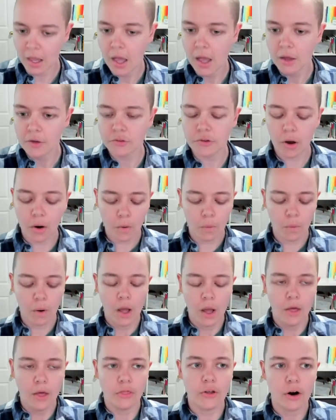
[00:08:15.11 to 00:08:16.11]
So
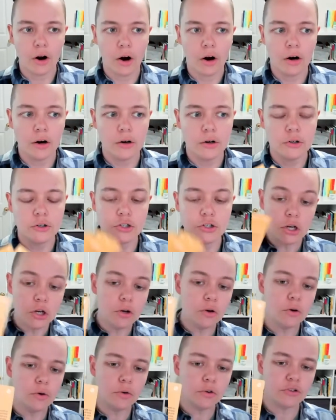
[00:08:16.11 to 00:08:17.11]
there are
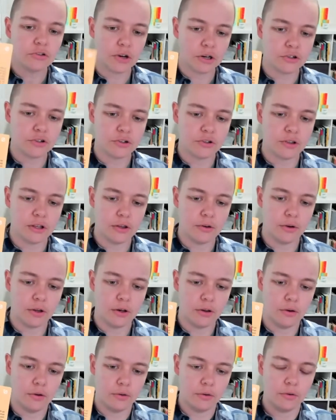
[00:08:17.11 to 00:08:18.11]
2 structures that you can
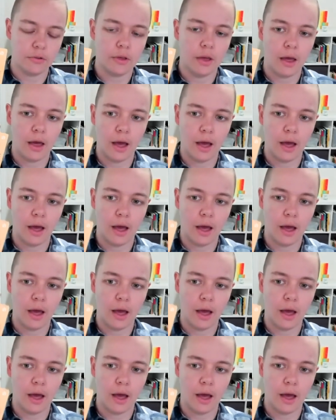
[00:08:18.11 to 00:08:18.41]
use,